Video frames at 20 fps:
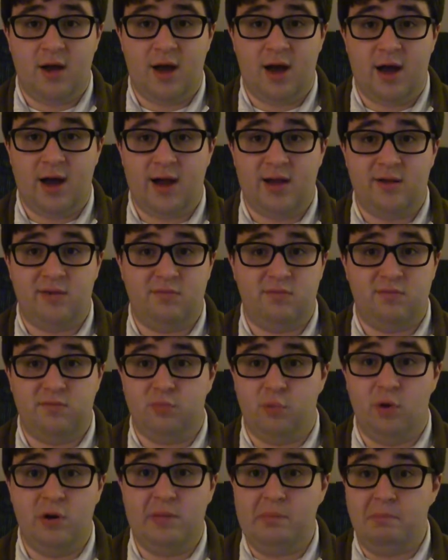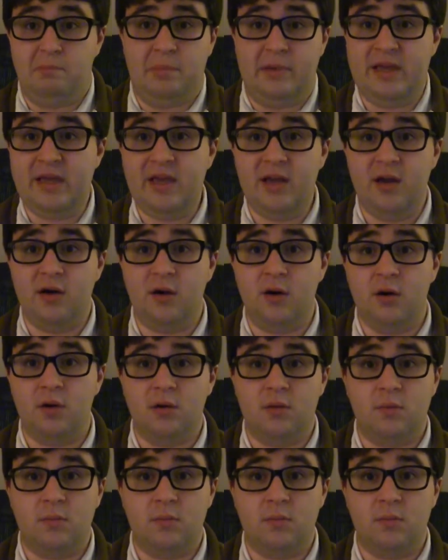I wouldn't be here.